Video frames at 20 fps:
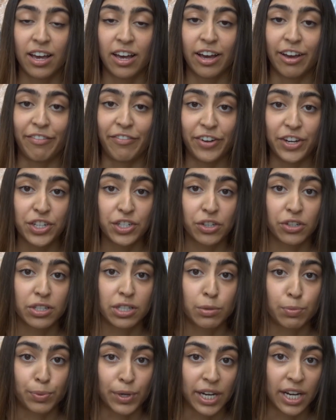official
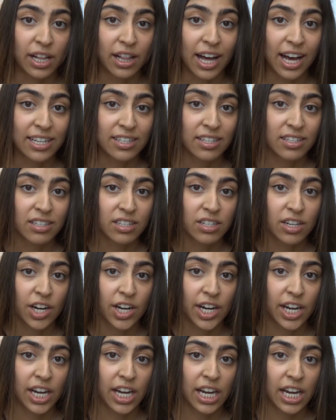spring classes
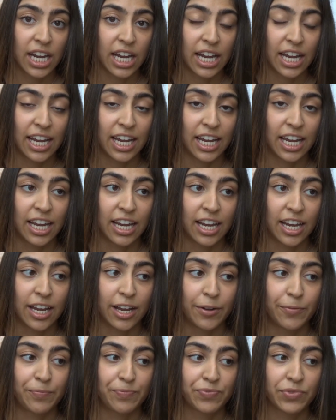started
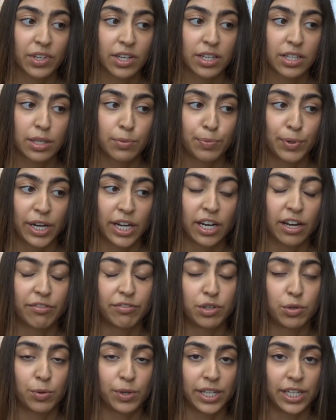in spring
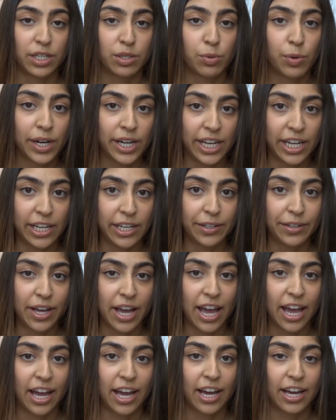of 2020,
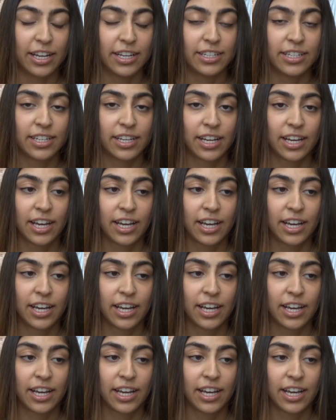and